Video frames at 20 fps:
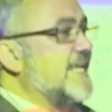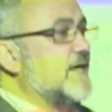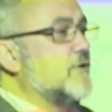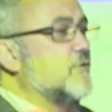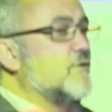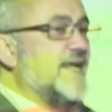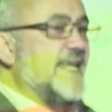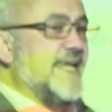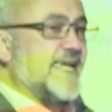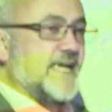
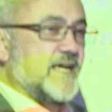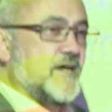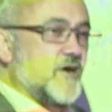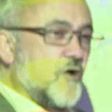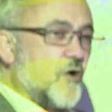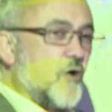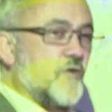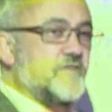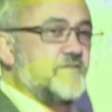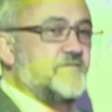little link
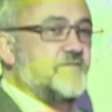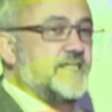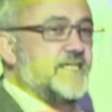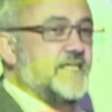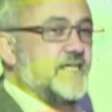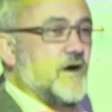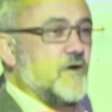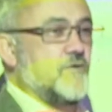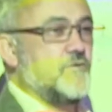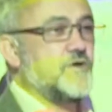on the
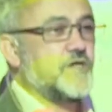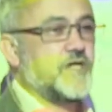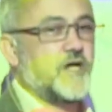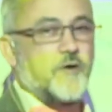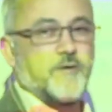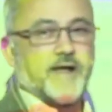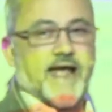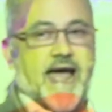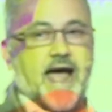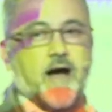video
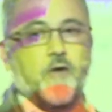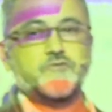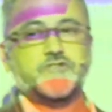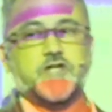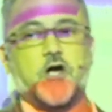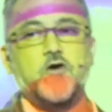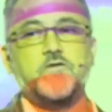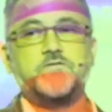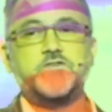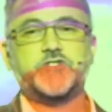going out
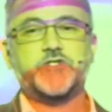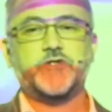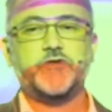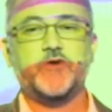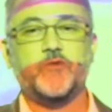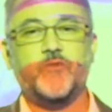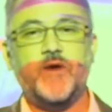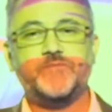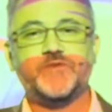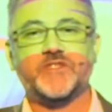over to
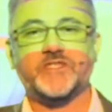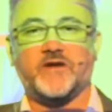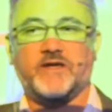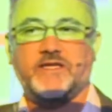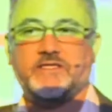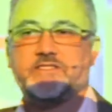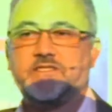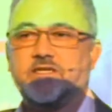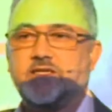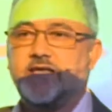your
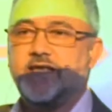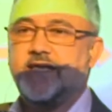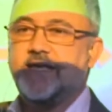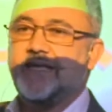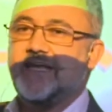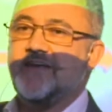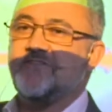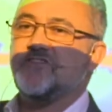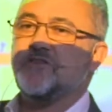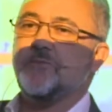website,
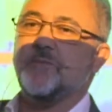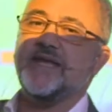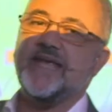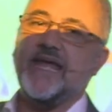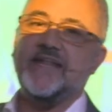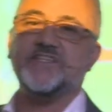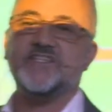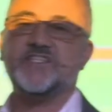giving them, again,